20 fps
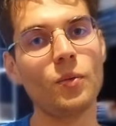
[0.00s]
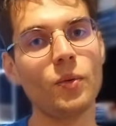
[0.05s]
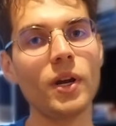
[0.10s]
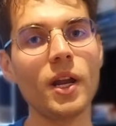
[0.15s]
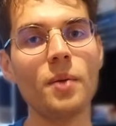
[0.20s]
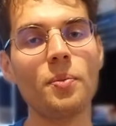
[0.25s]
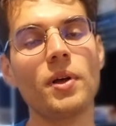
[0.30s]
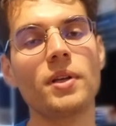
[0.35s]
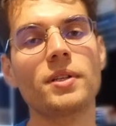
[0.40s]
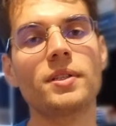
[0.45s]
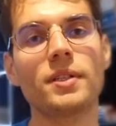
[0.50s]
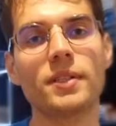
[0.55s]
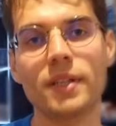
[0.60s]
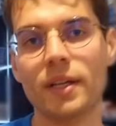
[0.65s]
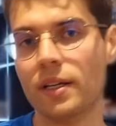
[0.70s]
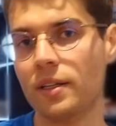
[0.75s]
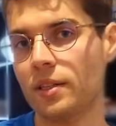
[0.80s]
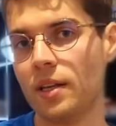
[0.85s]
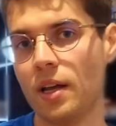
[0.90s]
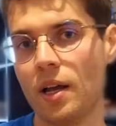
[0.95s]
when I passed the
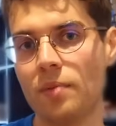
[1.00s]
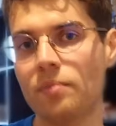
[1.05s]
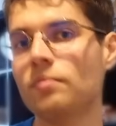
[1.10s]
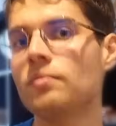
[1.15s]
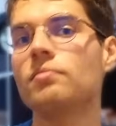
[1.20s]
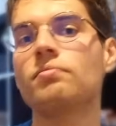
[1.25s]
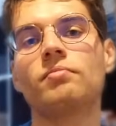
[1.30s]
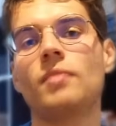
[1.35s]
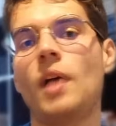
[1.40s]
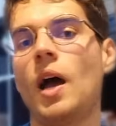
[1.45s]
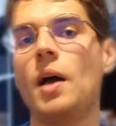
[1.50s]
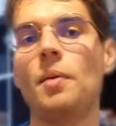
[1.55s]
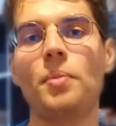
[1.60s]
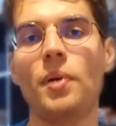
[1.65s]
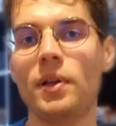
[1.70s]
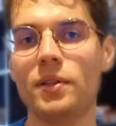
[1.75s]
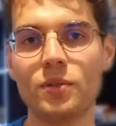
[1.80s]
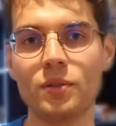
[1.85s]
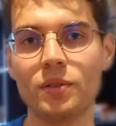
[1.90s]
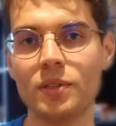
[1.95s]
second time, I
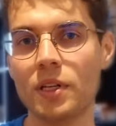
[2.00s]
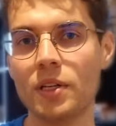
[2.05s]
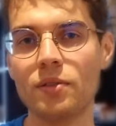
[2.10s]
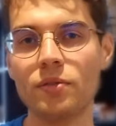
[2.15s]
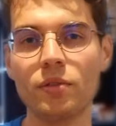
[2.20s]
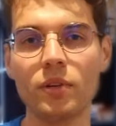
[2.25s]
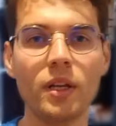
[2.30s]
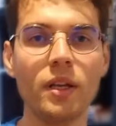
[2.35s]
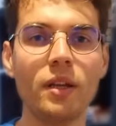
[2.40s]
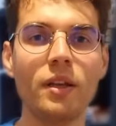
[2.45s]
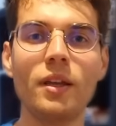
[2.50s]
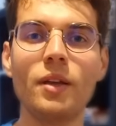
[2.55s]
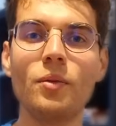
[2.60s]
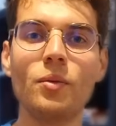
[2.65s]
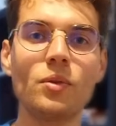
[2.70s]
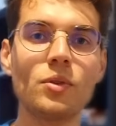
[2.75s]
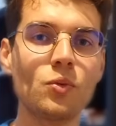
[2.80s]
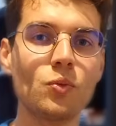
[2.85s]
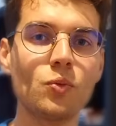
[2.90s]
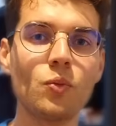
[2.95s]
passed successfully. It
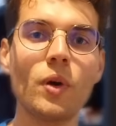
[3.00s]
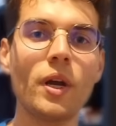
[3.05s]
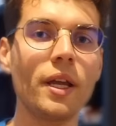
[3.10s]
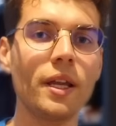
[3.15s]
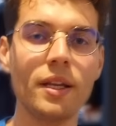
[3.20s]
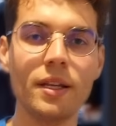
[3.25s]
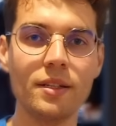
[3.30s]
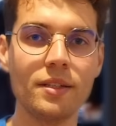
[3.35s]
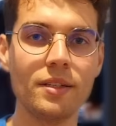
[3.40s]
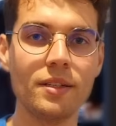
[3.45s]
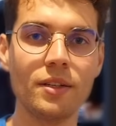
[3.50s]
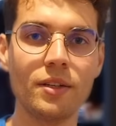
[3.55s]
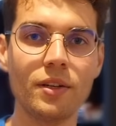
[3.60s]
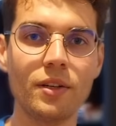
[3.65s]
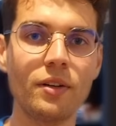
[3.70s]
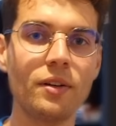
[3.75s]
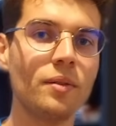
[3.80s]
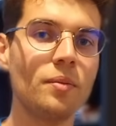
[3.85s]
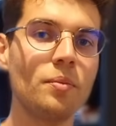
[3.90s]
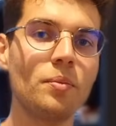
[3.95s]
was way
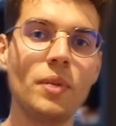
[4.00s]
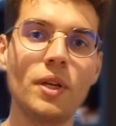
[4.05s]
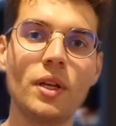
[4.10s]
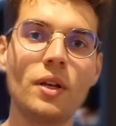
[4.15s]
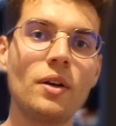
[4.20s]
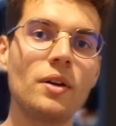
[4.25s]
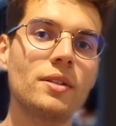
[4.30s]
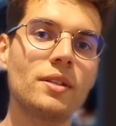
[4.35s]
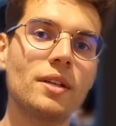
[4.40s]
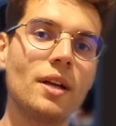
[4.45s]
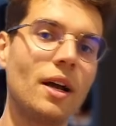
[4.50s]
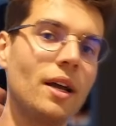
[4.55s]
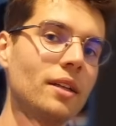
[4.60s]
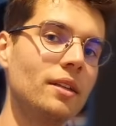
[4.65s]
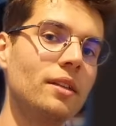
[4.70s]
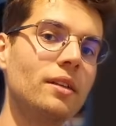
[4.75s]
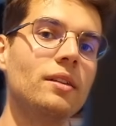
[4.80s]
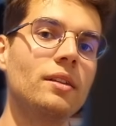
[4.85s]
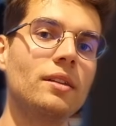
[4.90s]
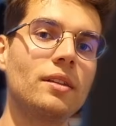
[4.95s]
easier because I
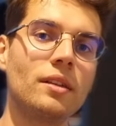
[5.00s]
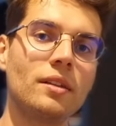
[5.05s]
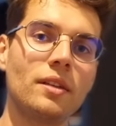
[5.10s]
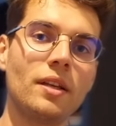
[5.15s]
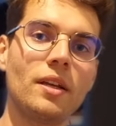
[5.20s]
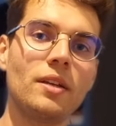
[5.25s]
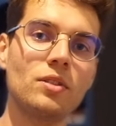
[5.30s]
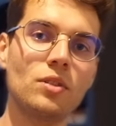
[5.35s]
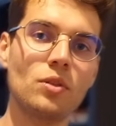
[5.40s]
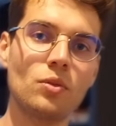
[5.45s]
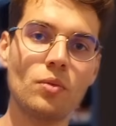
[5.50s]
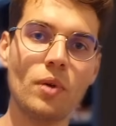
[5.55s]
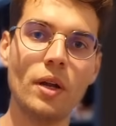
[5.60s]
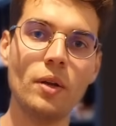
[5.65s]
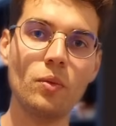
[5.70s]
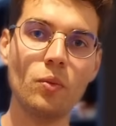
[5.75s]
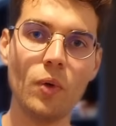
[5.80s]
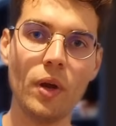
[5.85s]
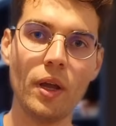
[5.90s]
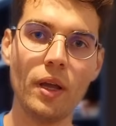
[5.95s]
did the things the
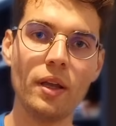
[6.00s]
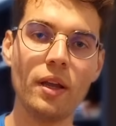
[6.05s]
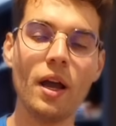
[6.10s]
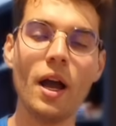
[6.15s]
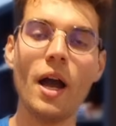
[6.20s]
right way.